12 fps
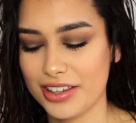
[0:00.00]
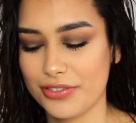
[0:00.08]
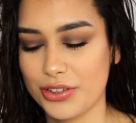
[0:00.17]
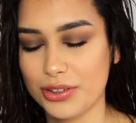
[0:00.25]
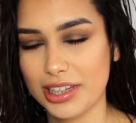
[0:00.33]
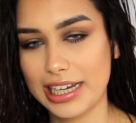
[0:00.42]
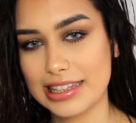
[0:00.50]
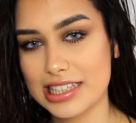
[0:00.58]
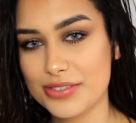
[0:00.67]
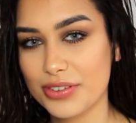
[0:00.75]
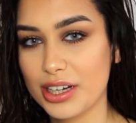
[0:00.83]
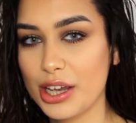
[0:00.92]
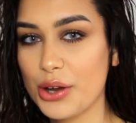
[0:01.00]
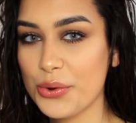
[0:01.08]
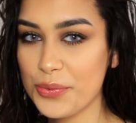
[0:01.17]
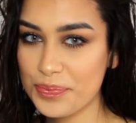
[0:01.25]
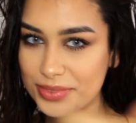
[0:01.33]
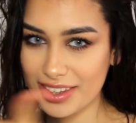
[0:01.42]
If you like this
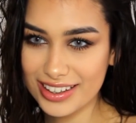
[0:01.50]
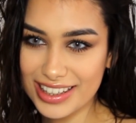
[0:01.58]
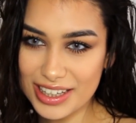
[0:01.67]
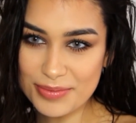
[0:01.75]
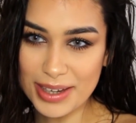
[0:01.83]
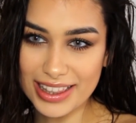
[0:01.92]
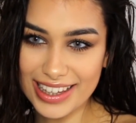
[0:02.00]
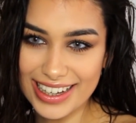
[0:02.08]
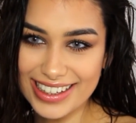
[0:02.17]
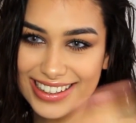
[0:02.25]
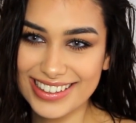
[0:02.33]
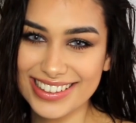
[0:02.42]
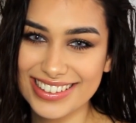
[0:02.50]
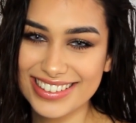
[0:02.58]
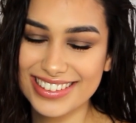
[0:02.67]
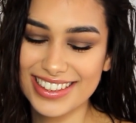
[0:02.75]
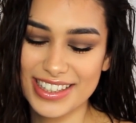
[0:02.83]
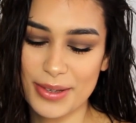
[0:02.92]
video, give me a like,
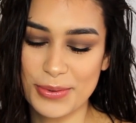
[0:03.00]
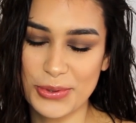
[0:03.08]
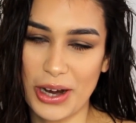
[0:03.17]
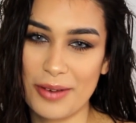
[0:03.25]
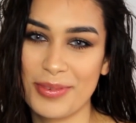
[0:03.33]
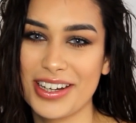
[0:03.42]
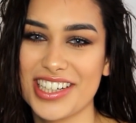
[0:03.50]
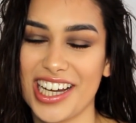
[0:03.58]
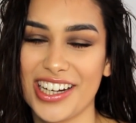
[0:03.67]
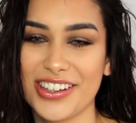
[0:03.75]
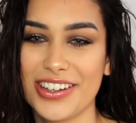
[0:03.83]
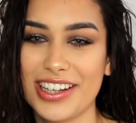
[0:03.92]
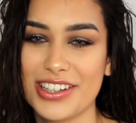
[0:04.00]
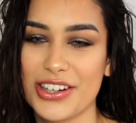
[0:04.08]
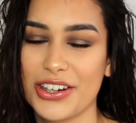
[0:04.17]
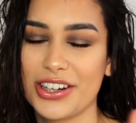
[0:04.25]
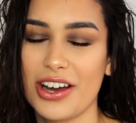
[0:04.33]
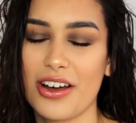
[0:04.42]
subscribe my channel, and
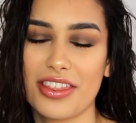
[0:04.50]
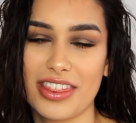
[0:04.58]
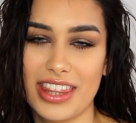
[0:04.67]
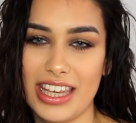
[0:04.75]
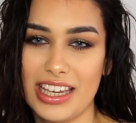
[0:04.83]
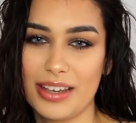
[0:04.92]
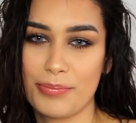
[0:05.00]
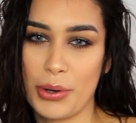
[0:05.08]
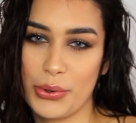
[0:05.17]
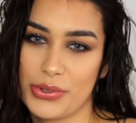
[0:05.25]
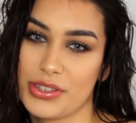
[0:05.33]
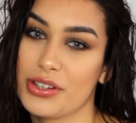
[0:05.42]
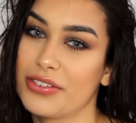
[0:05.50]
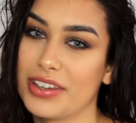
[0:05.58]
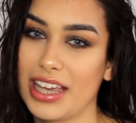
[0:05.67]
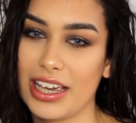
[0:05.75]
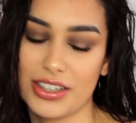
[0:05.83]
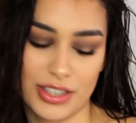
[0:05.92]
turn on the post
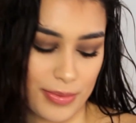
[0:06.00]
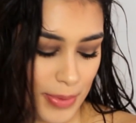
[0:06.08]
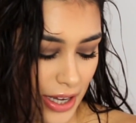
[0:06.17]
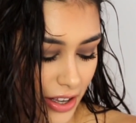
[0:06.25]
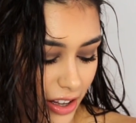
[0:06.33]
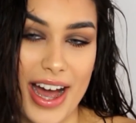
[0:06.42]
notification bell.